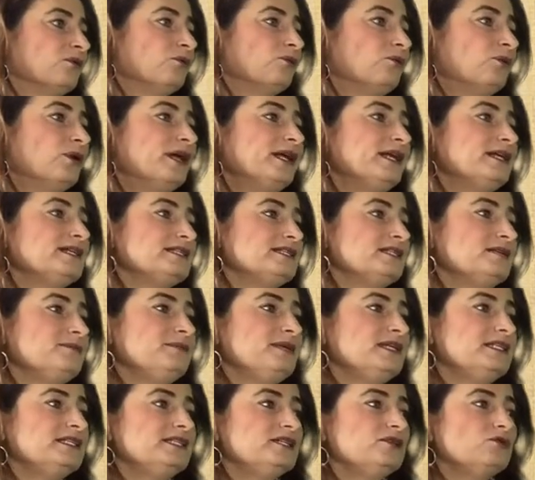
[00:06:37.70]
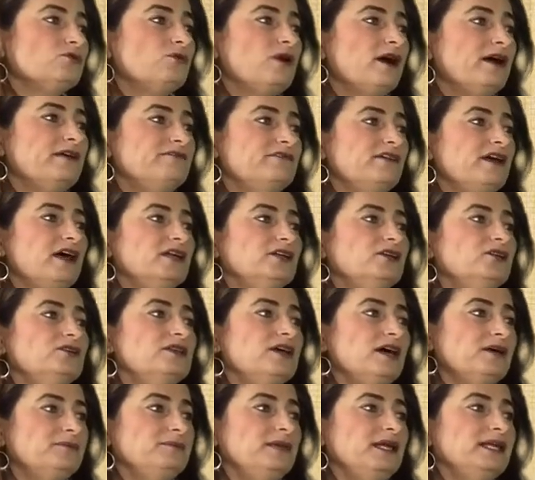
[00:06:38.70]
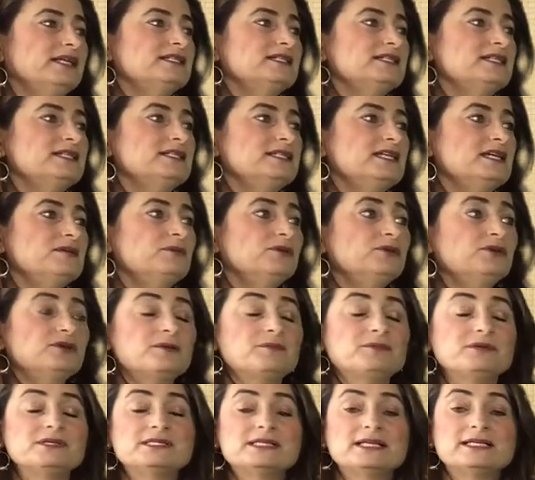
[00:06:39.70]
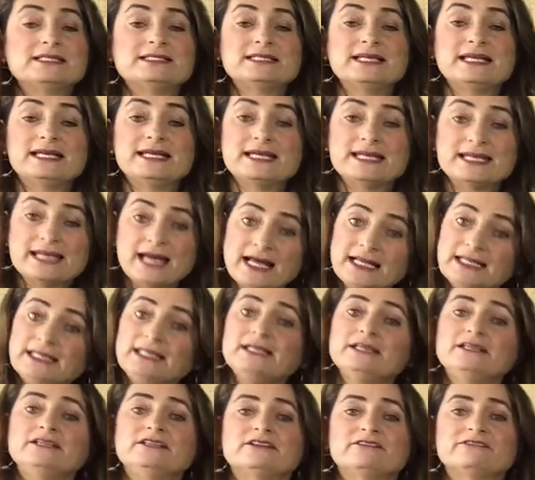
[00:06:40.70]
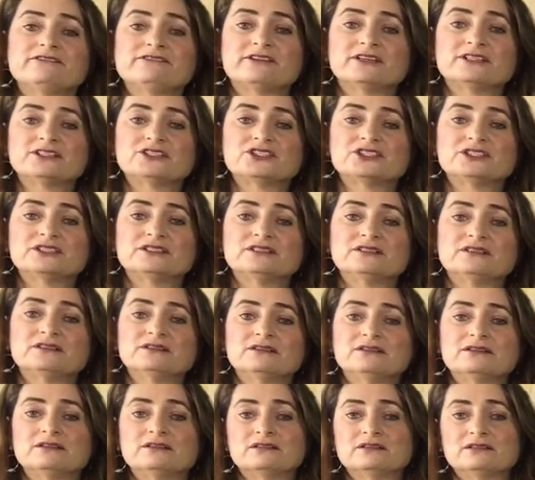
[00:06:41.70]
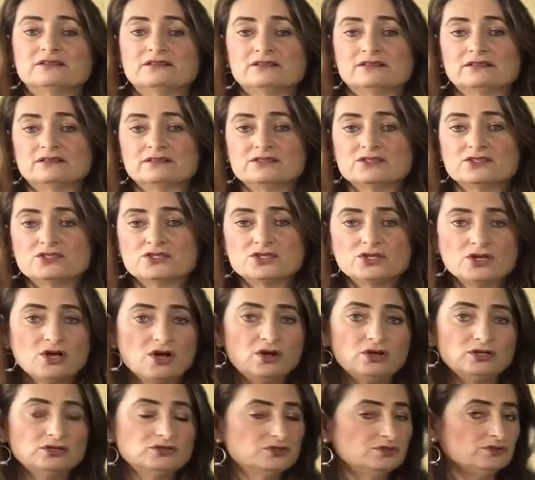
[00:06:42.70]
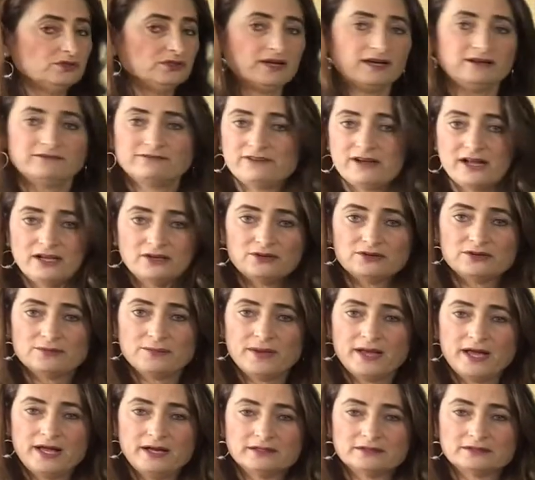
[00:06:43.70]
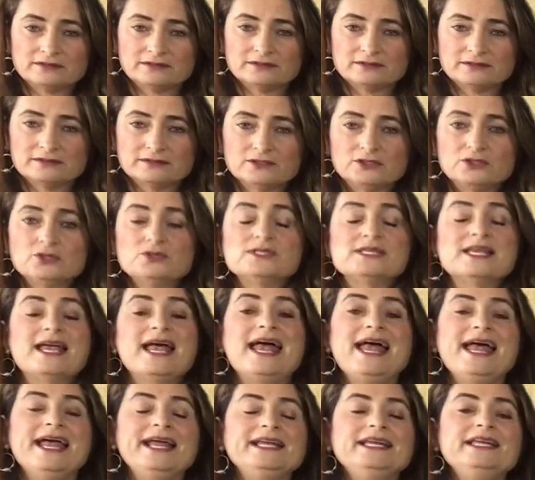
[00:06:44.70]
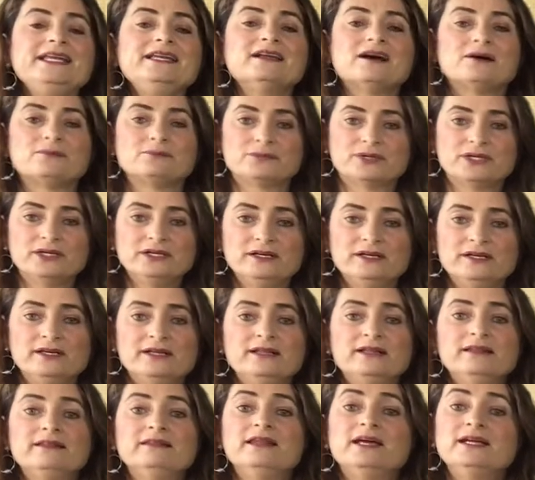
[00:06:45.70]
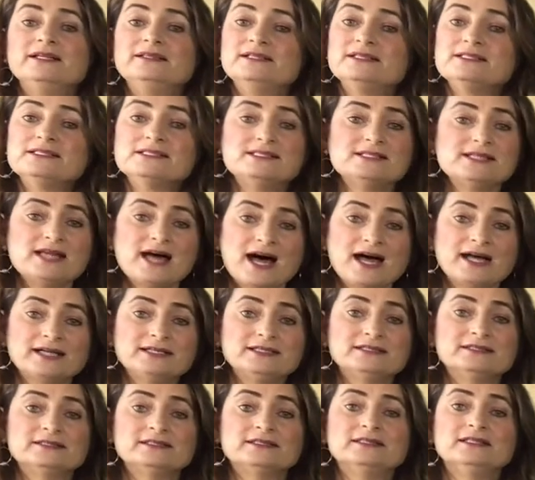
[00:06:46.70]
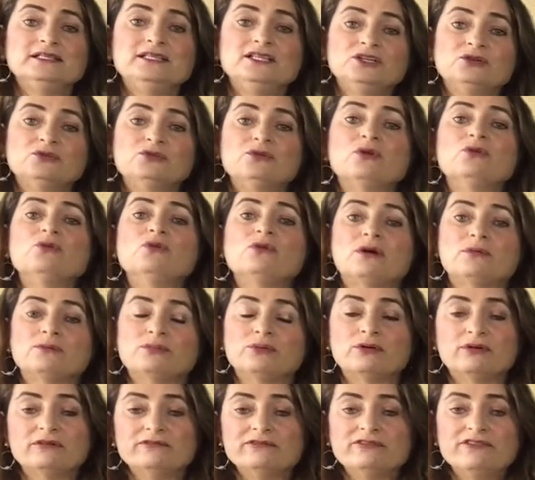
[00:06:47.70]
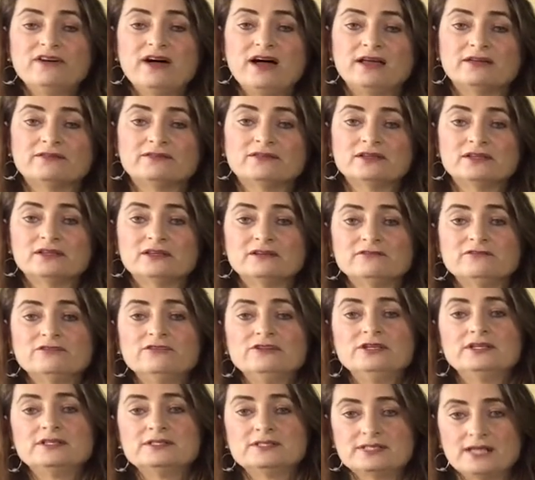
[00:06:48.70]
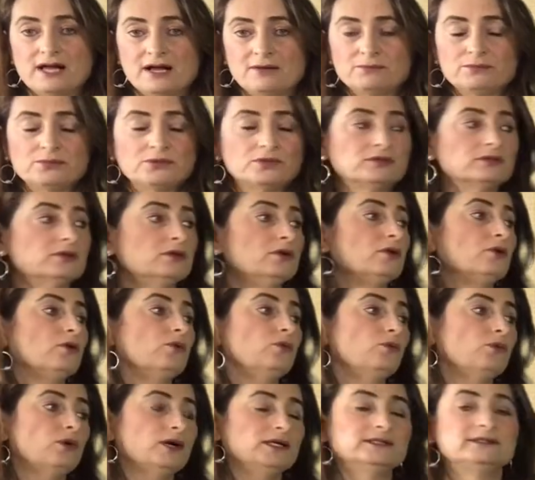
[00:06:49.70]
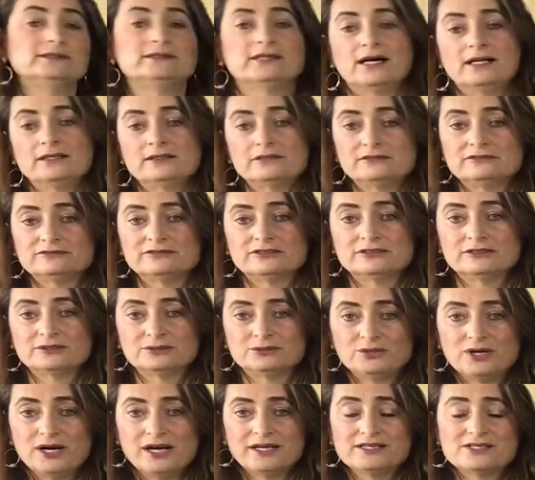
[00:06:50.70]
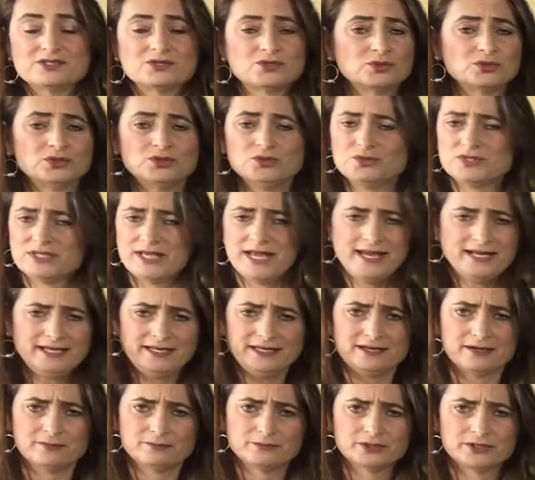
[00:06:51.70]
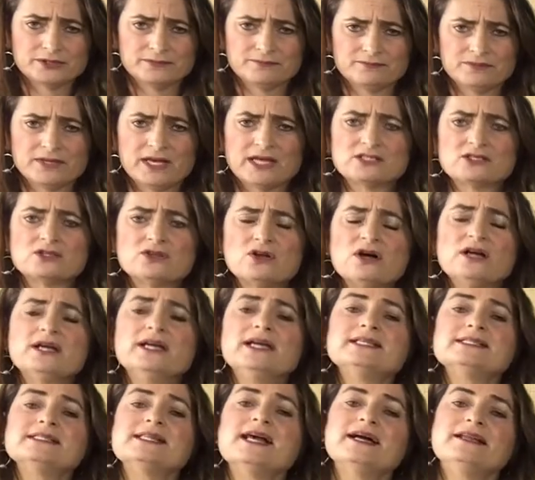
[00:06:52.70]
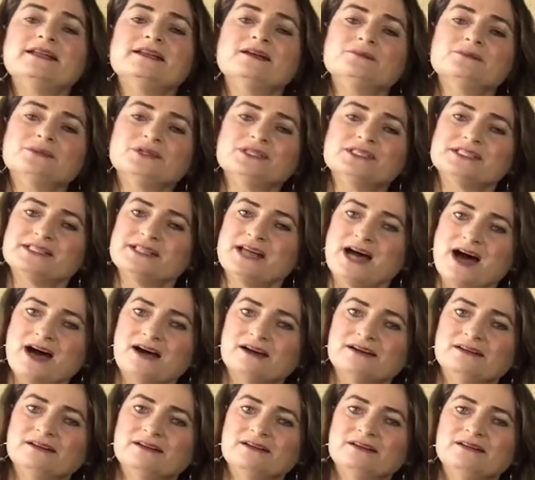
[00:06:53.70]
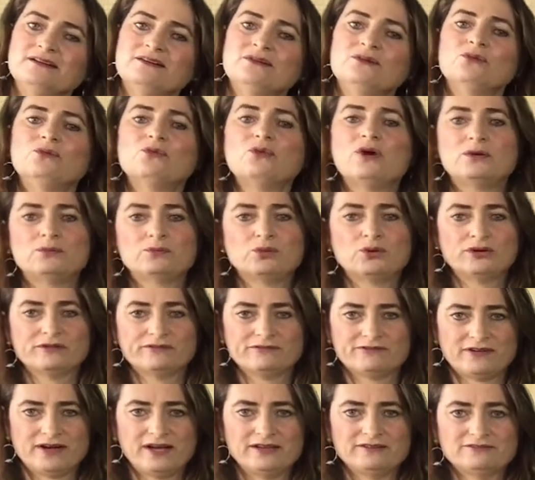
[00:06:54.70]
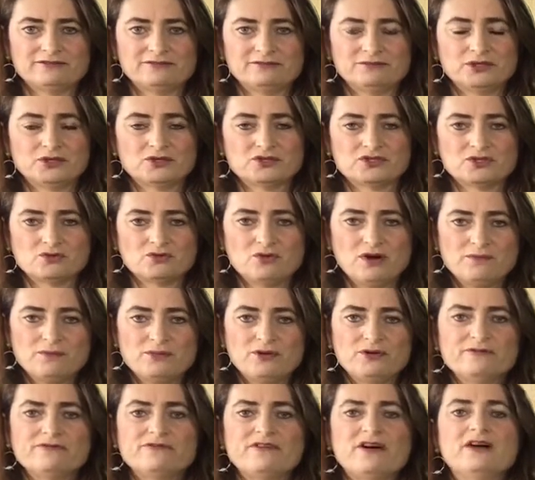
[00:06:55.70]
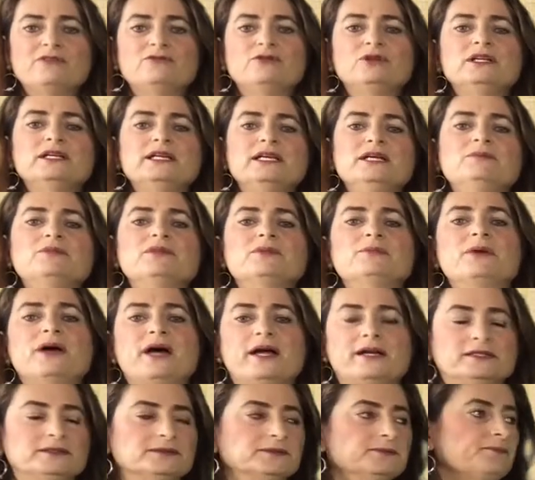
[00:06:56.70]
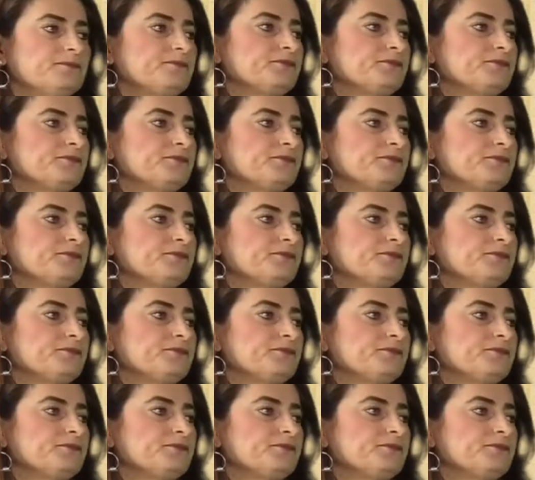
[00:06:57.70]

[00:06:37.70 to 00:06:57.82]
What is the missing y value that makes the table represent a nonlinear function? So do not follow the pattern. Use any number that does not equal 1.5. For example, $1 for the y. So use any number as long as that number is not 1.5 because the 1.5 will keep the pattern.